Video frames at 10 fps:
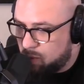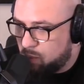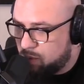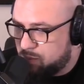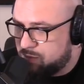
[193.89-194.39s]

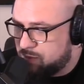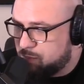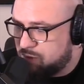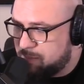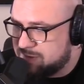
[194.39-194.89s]
What
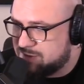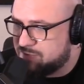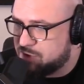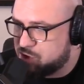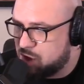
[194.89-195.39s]
the premise
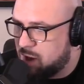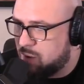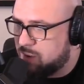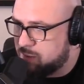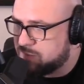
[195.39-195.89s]
of the
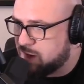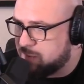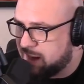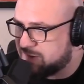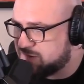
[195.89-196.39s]
show, and it was going
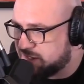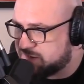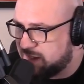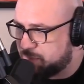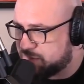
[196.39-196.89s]
to be like
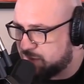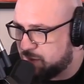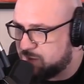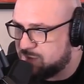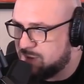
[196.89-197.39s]
six
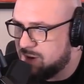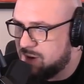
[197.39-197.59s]
episodes,